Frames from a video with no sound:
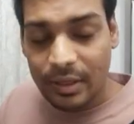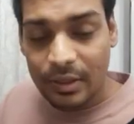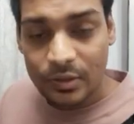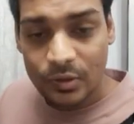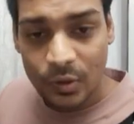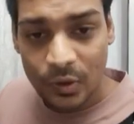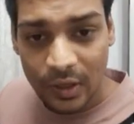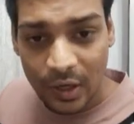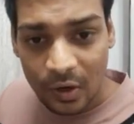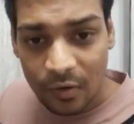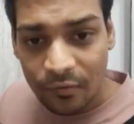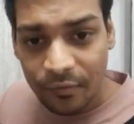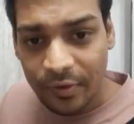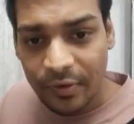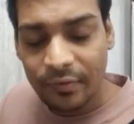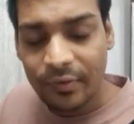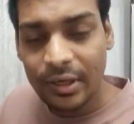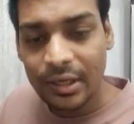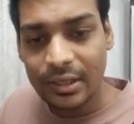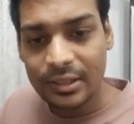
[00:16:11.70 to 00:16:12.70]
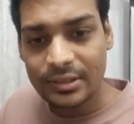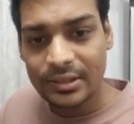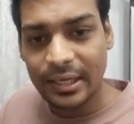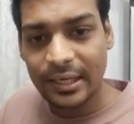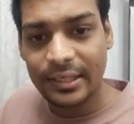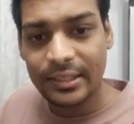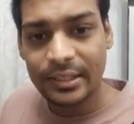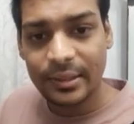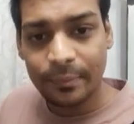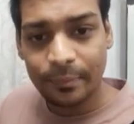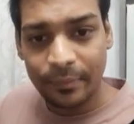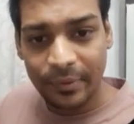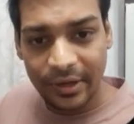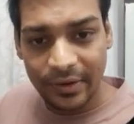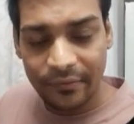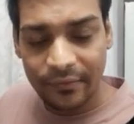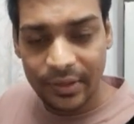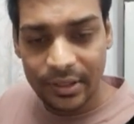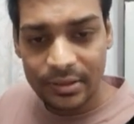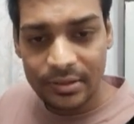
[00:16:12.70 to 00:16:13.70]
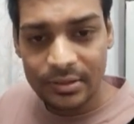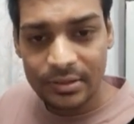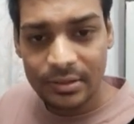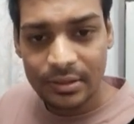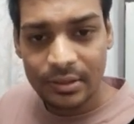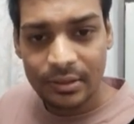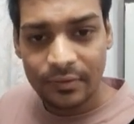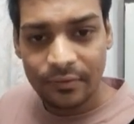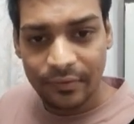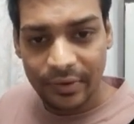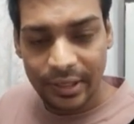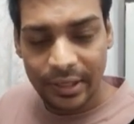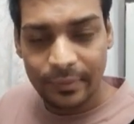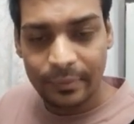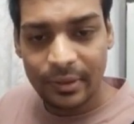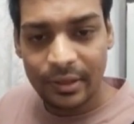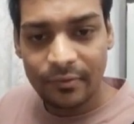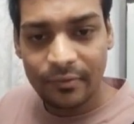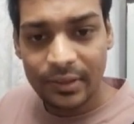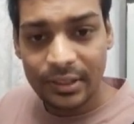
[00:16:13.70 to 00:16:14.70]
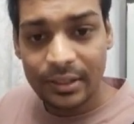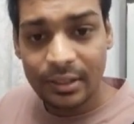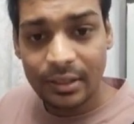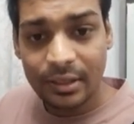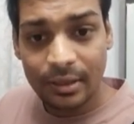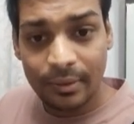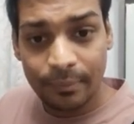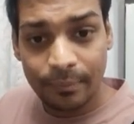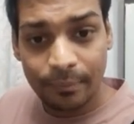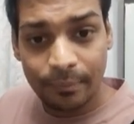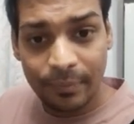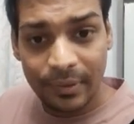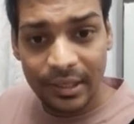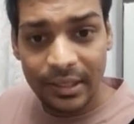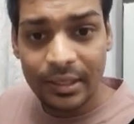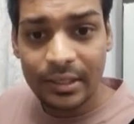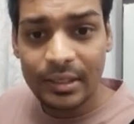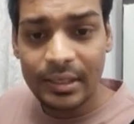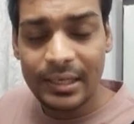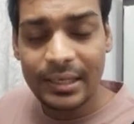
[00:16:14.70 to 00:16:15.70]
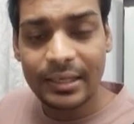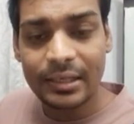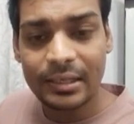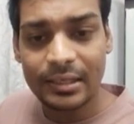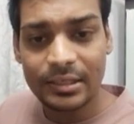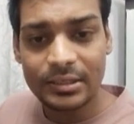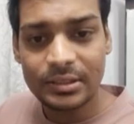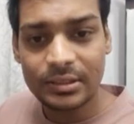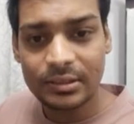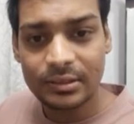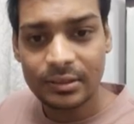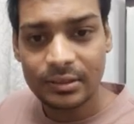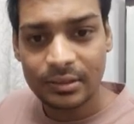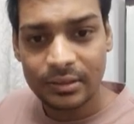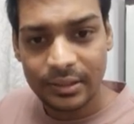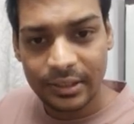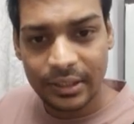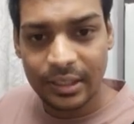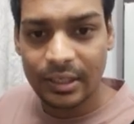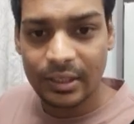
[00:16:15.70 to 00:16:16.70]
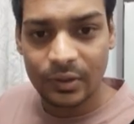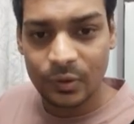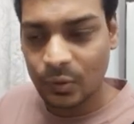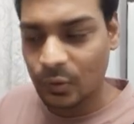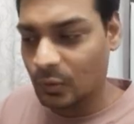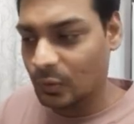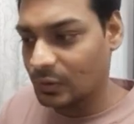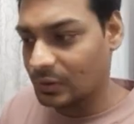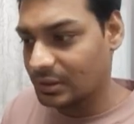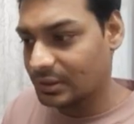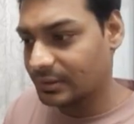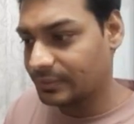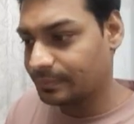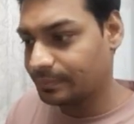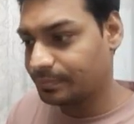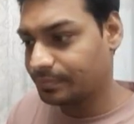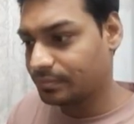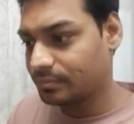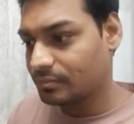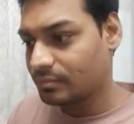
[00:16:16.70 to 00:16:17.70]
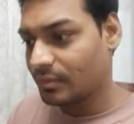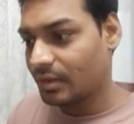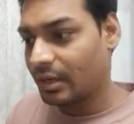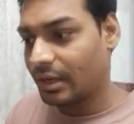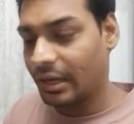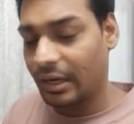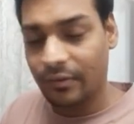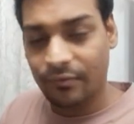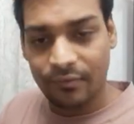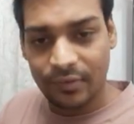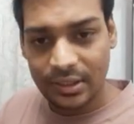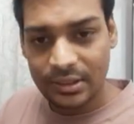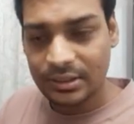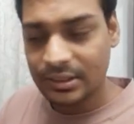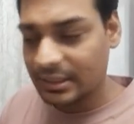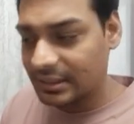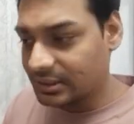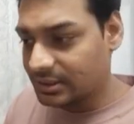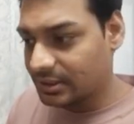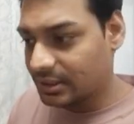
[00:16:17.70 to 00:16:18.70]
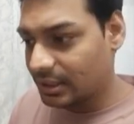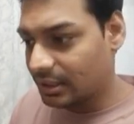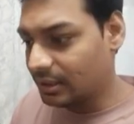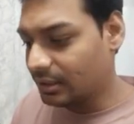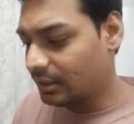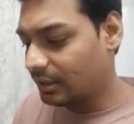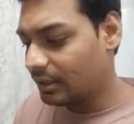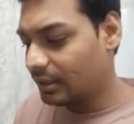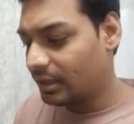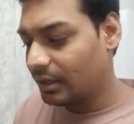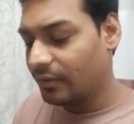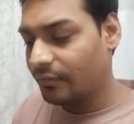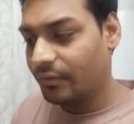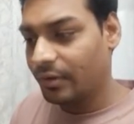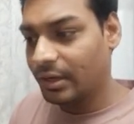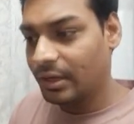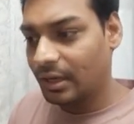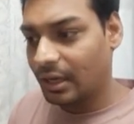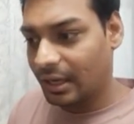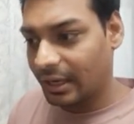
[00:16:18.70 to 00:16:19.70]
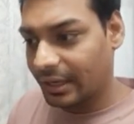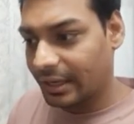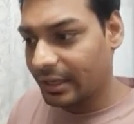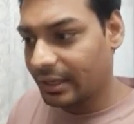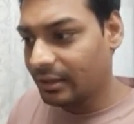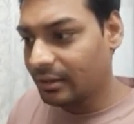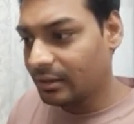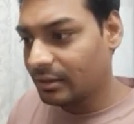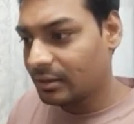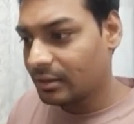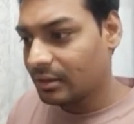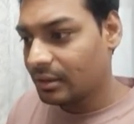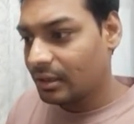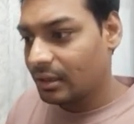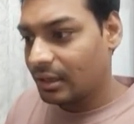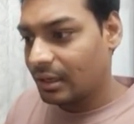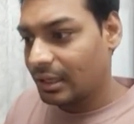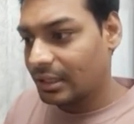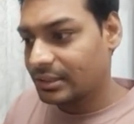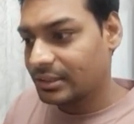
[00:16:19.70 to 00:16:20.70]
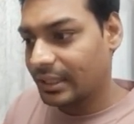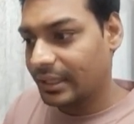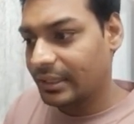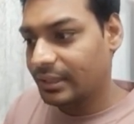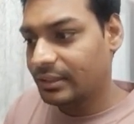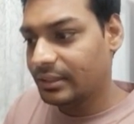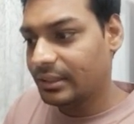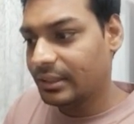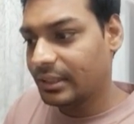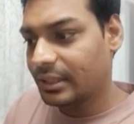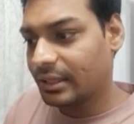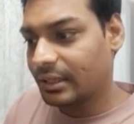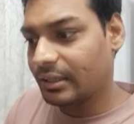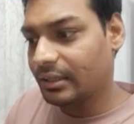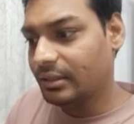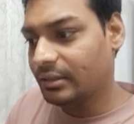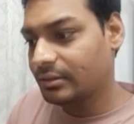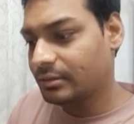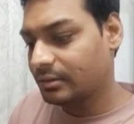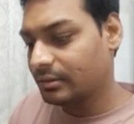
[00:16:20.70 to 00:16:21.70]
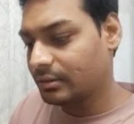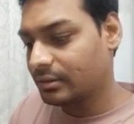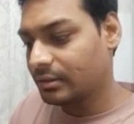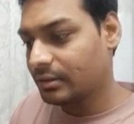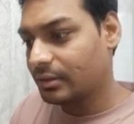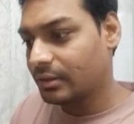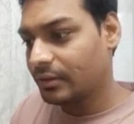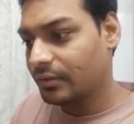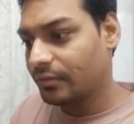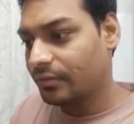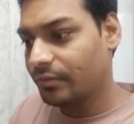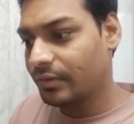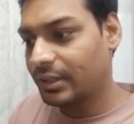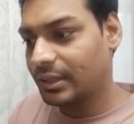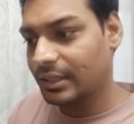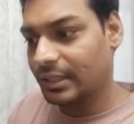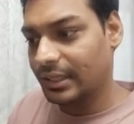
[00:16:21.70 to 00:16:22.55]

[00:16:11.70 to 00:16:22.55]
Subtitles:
So now we will assign the previous variable with the complete linked list the current holds. And once it's done, we'll again assign the current with